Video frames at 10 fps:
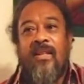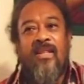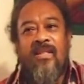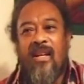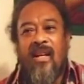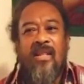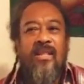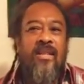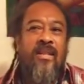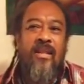They
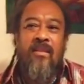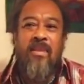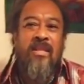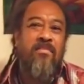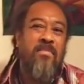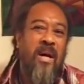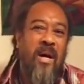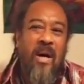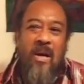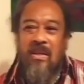start and then they mess
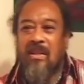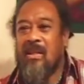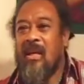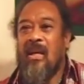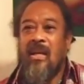about and